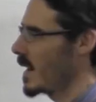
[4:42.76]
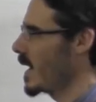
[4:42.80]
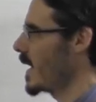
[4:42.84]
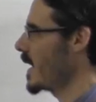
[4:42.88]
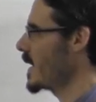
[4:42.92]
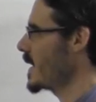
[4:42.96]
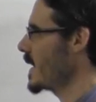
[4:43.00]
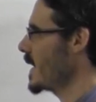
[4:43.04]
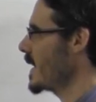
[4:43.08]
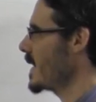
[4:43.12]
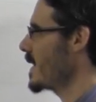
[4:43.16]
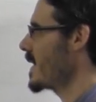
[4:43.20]

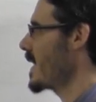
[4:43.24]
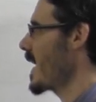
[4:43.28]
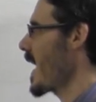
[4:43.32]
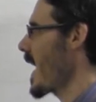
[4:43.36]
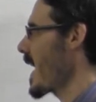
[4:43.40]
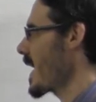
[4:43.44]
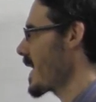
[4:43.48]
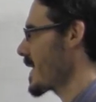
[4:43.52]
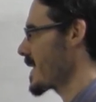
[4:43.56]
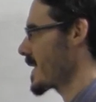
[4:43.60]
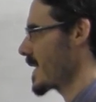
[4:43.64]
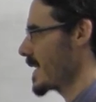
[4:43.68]
I need
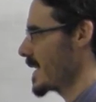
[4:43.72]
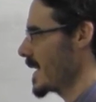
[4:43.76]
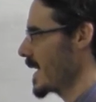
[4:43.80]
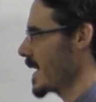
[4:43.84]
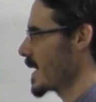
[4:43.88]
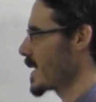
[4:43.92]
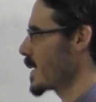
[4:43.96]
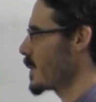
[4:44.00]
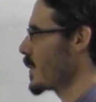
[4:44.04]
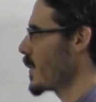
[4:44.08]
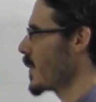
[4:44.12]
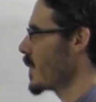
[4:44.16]
that as a
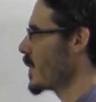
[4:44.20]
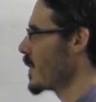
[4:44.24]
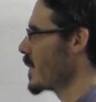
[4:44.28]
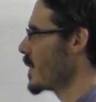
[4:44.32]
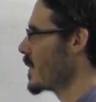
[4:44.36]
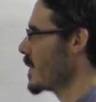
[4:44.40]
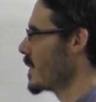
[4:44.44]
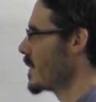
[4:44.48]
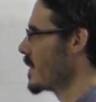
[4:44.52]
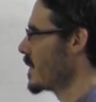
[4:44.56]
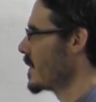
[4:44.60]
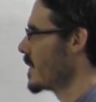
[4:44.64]

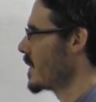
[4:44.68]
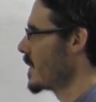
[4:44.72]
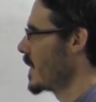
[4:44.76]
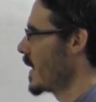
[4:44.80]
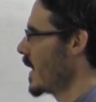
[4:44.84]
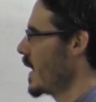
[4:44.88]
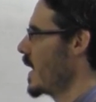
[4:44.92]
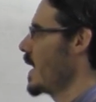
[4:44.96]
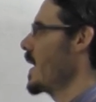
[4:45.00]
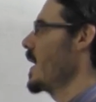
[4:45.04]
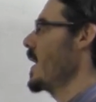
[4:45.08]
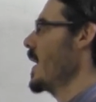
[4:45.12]
decimal.
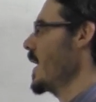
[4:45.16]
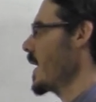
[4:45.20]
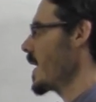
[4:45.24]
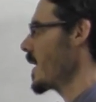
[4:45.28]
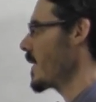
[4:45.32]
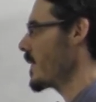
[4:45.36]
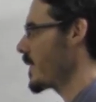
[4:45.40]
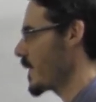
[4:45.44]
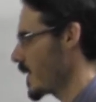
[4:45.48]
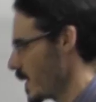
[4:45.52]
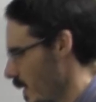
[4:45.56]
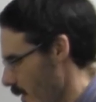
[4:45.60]

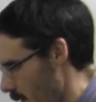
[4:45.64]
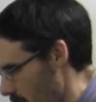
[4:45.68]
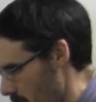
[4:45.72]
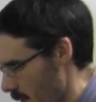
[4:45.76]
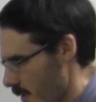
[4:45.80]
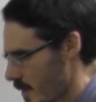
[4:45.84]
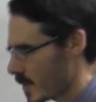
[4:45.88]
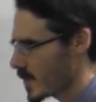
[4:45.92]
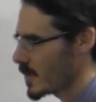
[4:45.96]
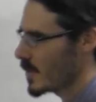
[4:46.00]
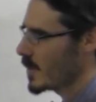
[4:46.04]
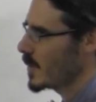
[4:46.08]
If you're
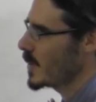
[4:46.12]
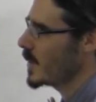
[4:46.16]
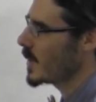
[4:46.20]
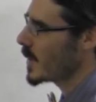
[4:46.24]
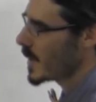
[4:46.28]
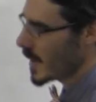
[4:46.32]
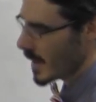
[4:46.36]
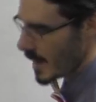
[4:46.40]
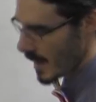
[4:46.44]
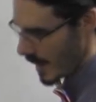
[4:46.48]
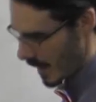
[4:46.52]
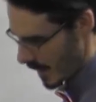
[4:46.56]
not sure,
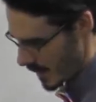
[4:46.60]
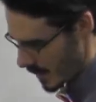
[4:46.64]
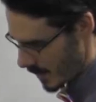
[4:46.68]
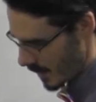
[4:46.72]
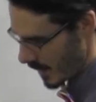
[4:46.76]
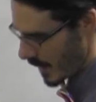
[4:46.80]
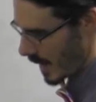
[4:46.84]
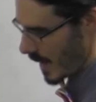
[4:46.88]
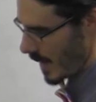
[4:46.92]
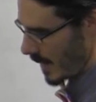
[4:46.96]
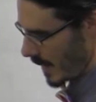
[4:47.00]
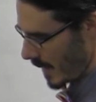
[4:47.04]
you can get
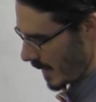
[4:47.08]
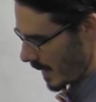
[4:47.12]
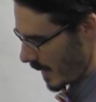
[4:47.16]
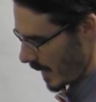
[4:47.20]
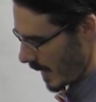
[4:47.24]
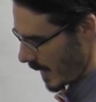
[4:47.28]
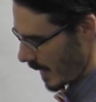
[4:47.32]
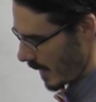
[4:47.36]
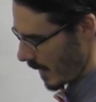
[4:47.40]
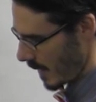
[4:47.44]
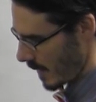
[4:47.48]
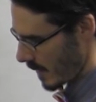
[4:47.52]
your
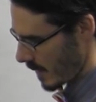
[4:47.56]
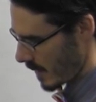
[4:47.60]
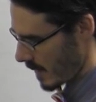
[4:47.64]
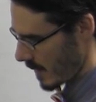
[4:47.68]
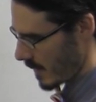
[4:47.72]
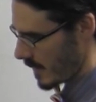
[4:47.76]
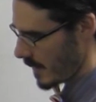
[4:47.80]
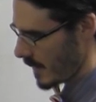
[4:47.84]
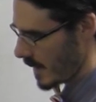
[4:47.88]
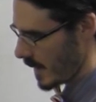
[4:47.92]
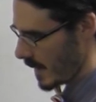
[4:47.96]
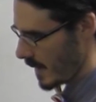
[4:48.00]
calculator.
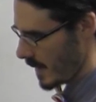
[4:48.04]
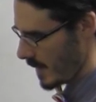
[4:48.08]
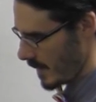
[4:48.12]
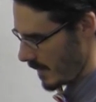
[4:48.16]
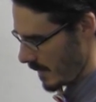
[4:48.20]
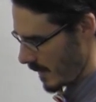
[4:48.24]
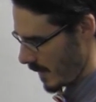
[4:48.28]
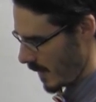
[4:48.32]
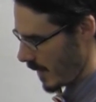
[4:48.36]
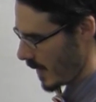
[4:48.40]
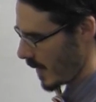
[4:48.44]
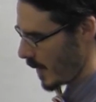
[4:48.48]
3
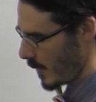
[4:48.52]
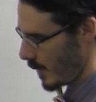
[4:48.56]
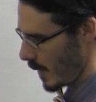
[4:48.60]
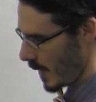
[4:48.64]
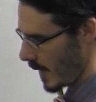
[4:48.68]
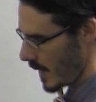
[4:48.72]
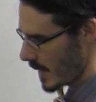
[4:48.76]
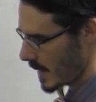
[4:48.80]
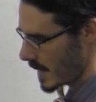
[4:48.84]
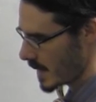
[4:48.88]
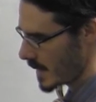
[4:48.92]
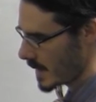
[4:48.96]
divided
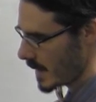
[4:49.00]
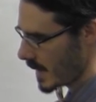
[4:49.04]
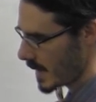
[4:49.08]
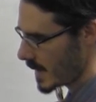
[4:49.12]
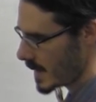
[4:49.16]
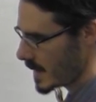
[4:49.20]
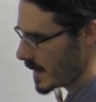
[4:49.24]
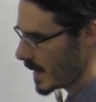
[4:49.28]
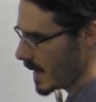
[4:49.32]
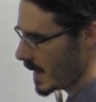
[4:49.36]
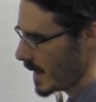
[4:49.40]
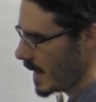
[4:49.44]
by
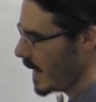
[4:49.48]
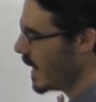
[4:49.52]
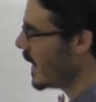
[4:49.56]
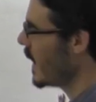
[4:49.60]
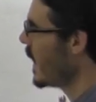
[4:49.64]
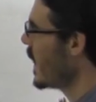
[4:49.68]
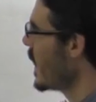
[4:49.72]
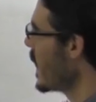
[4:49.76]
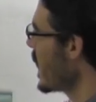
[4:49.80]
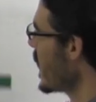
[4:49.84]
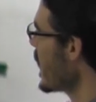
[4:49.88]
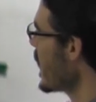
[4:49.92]
60